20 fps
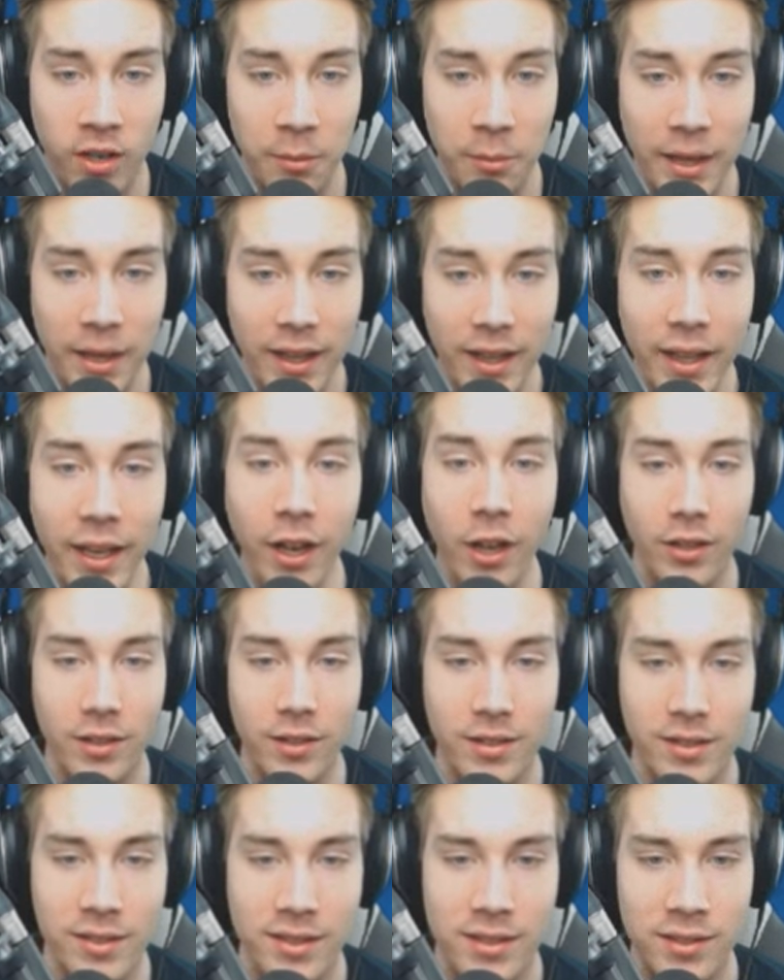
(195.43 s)

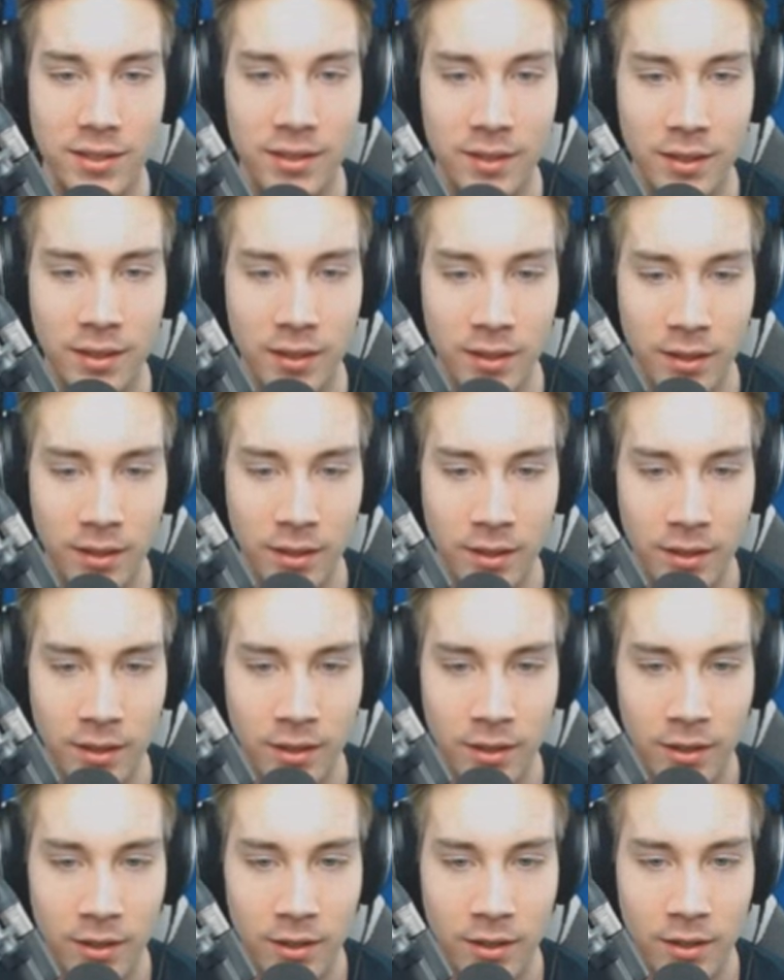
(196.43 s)
chameleons? Uh, uh, Dude,
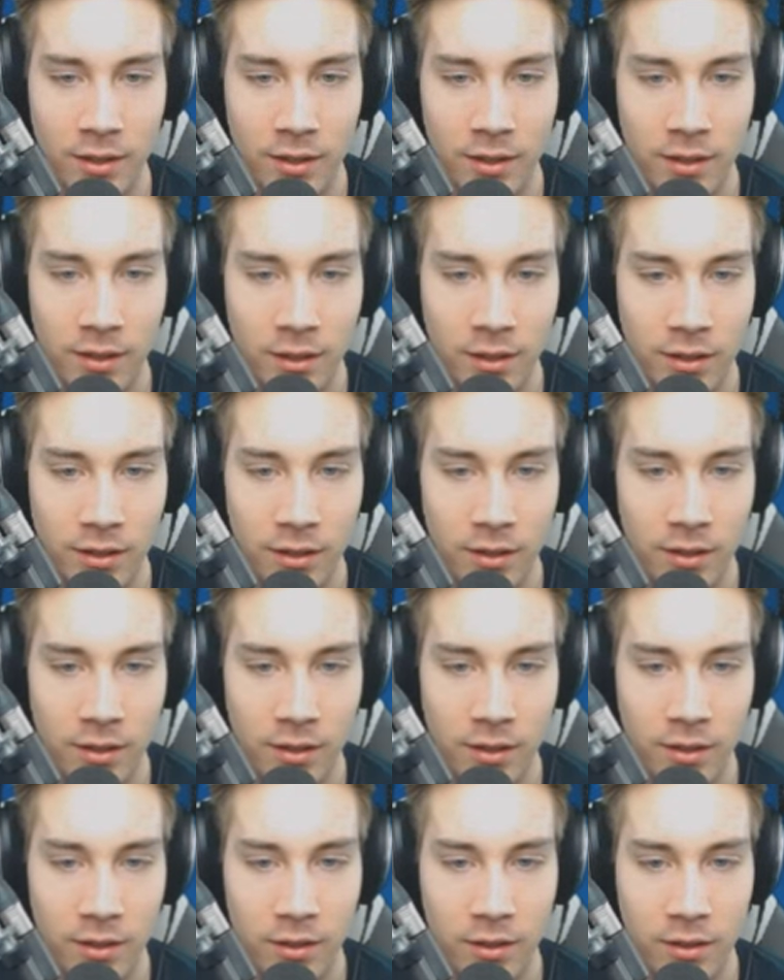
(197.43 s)
it's factory
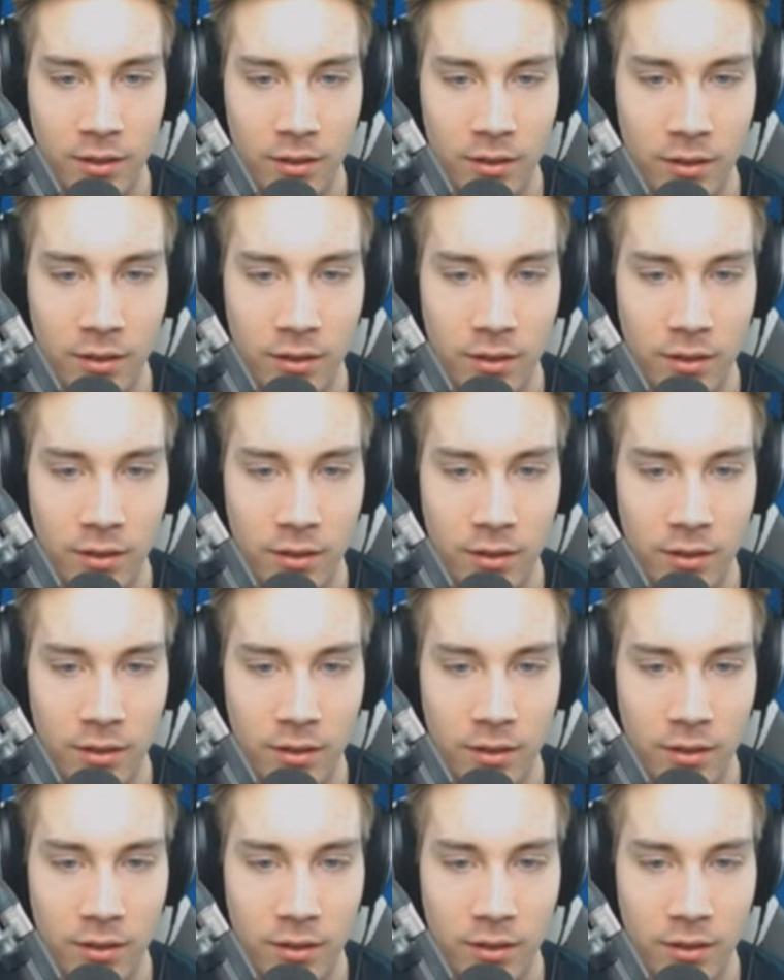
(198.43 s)
new.